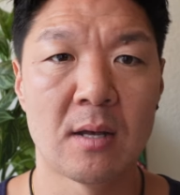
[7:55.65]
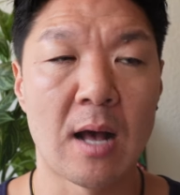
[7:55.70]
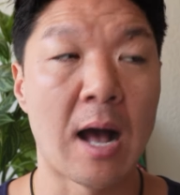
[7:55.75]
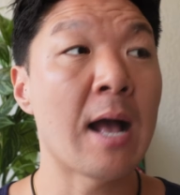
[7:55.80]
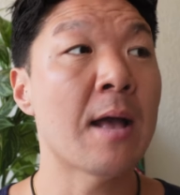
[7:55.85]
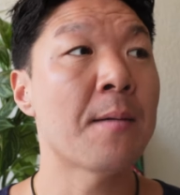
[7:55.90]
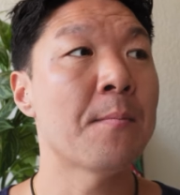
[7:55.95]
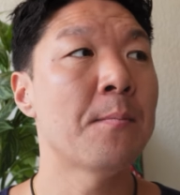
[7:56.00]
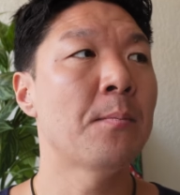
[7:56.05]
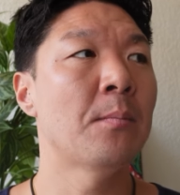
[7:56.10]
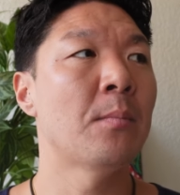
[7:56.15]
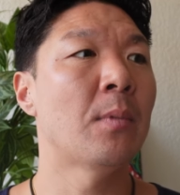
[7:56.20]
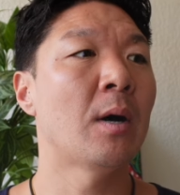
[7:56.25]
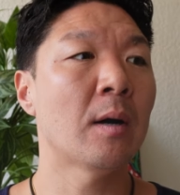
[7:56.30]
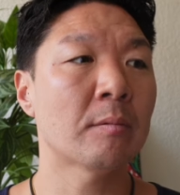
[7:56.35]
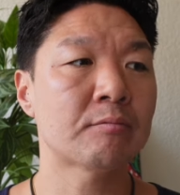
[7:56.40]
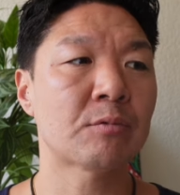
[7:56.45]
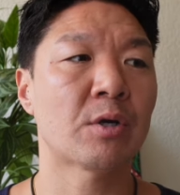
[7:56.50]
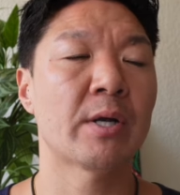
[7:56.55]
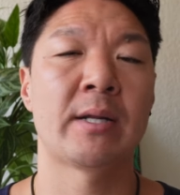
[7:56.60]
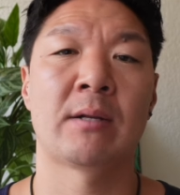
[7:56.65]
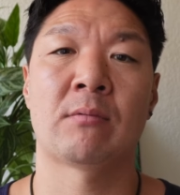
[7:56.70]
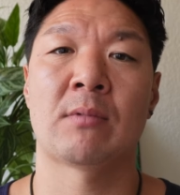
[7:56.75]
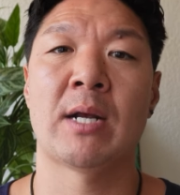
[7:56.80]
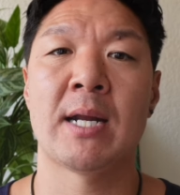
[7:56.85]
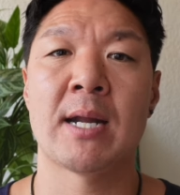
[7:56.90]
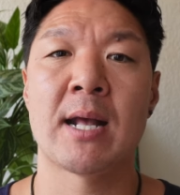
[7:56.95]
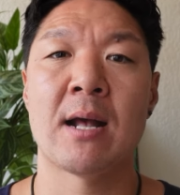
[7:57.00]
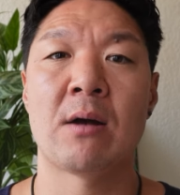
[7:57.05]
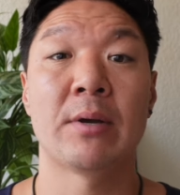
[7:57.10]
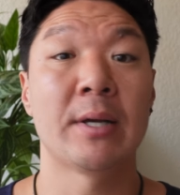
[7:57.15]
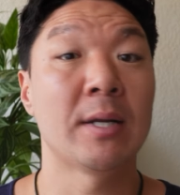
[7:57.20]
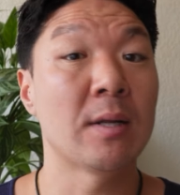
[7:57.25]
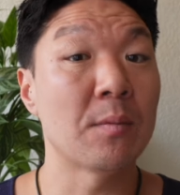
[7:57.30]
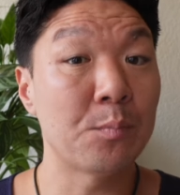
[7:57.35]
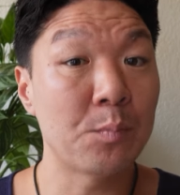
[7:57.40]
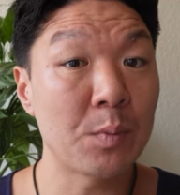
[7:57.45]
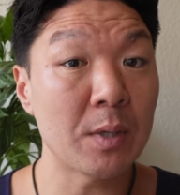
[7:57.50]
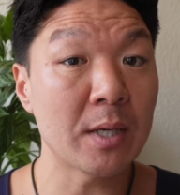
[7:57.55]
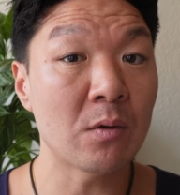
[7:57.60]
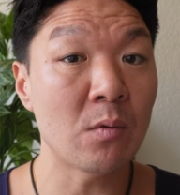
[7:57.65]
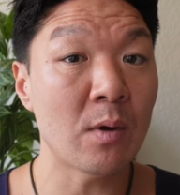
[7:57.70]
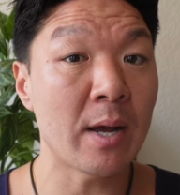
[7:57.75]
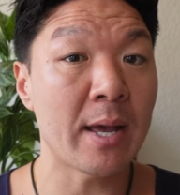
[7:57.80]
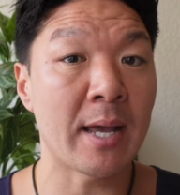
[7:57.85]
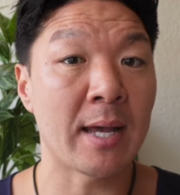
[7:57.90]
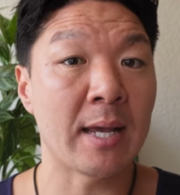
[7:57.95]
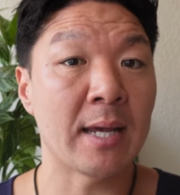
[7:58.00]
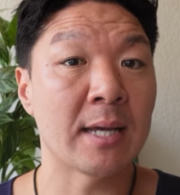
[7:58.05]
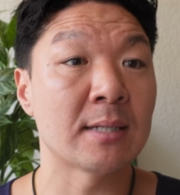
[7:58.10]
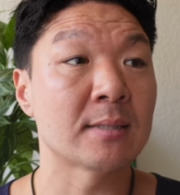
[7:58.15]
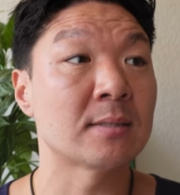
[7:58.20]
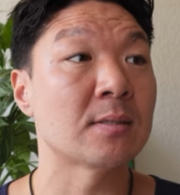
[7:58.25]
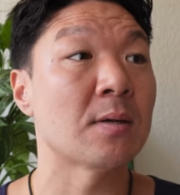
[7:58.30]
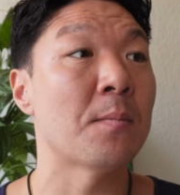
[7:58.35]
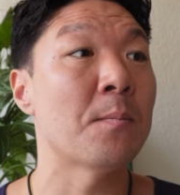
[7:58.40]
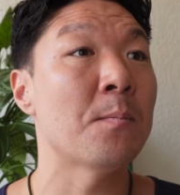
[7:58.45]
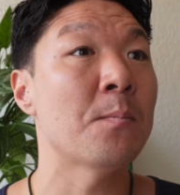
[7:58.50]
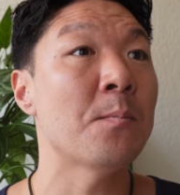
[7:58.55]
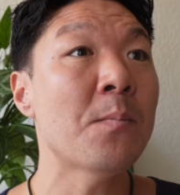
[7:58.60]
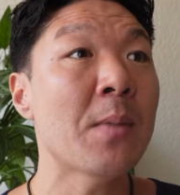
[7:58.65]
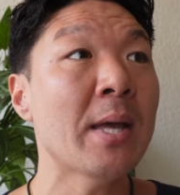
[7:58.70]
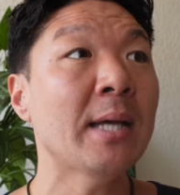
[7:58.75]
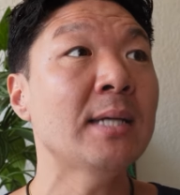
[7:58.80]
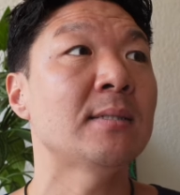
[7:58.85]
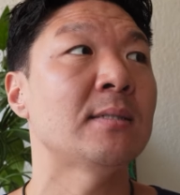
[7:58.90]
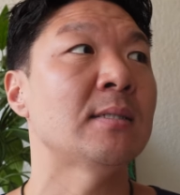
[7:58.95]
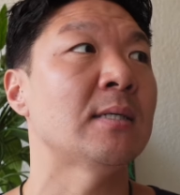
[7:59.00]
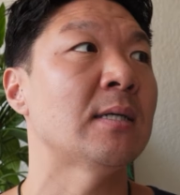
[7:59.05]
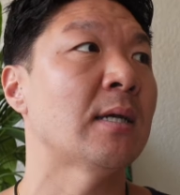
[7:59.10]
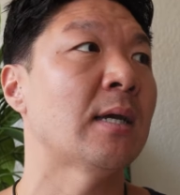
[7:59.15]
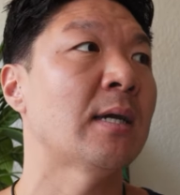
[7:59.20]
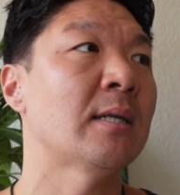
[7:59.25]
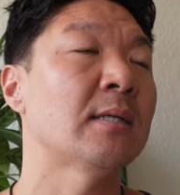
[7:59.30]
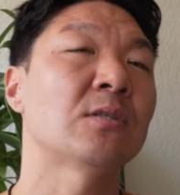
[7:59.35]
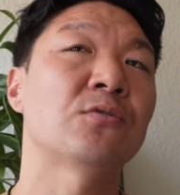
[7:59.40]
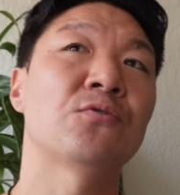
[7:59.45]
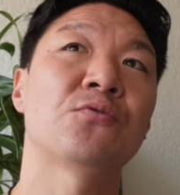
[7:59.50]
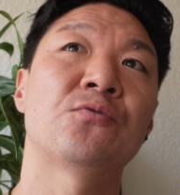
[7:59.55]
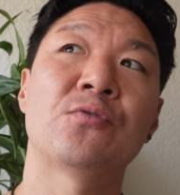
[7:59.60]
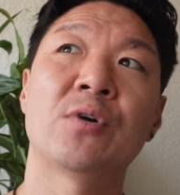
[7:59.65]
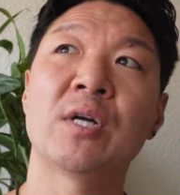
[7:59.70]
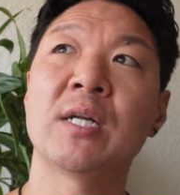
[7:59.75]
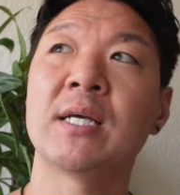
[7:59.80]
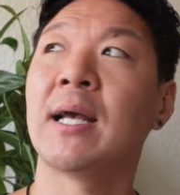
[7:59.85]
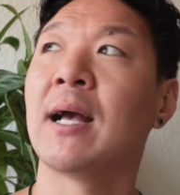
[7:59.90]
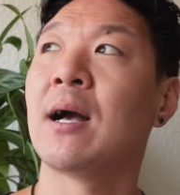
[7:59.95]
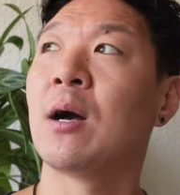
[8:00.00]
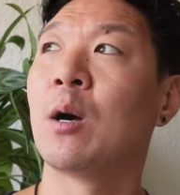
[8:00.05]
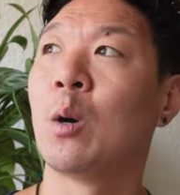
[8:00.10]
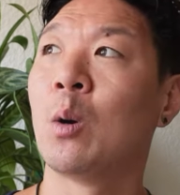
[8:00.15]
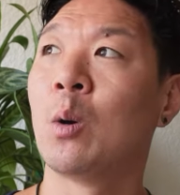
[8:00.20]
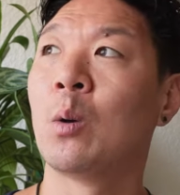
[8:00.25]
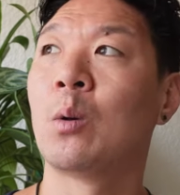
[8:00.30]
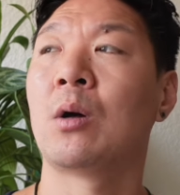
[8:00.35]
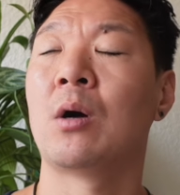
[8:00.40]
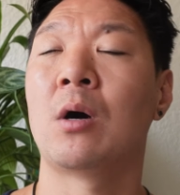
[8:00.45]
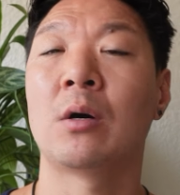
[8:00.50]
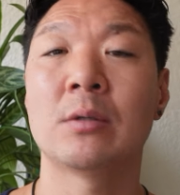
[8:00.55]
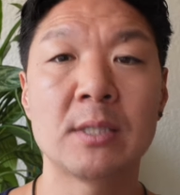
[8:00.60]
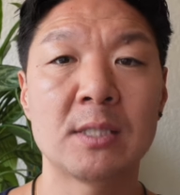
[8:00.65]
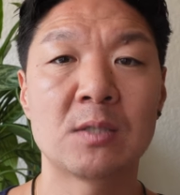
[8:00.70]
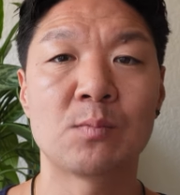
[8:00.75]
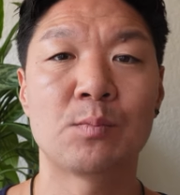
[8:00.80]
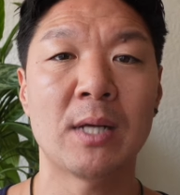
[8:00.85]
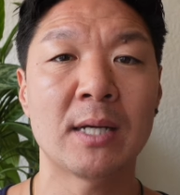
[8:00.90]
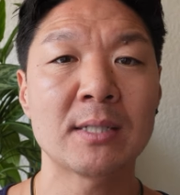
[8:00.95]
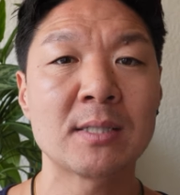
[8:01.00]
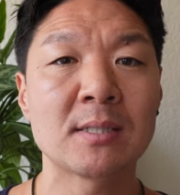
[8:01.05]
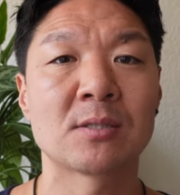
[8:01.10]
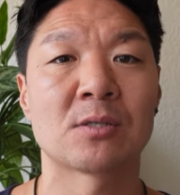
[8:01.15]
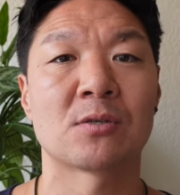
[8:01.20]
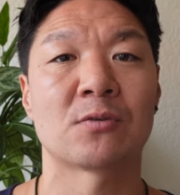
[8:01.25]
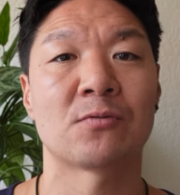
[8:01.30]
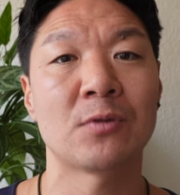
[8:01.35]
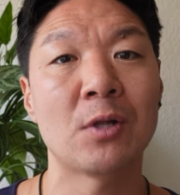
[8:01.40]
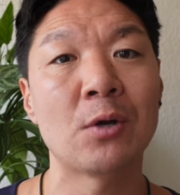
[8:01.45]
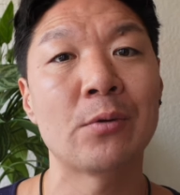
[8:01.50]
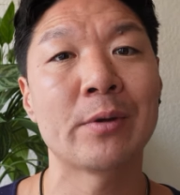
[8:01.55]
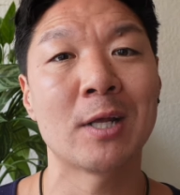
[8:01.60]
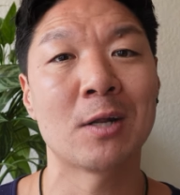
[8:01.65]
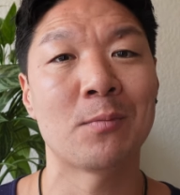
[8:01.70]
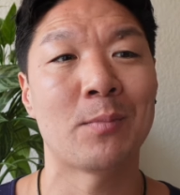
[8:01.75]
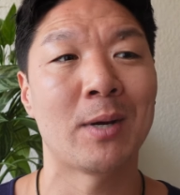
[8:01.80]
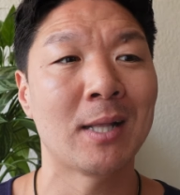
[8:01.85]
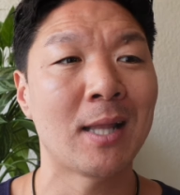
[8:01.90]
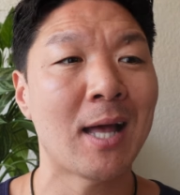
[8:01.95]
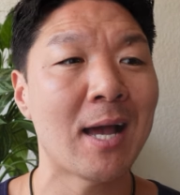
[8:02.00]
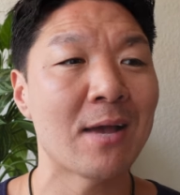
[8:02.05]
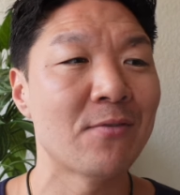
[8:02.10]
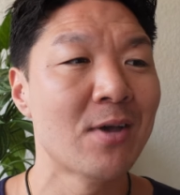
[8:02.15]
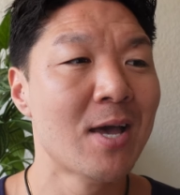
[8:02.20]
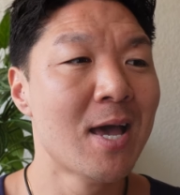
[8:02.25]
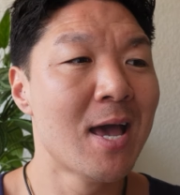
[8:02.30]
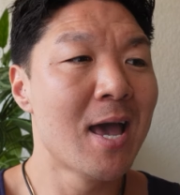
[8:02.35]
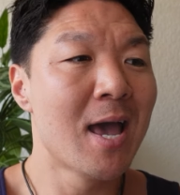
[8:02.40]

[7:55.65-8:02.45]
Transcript: I'm upgrading right now in a big way, and it's amazing. And it's funny how all these blessings are flowing into my life.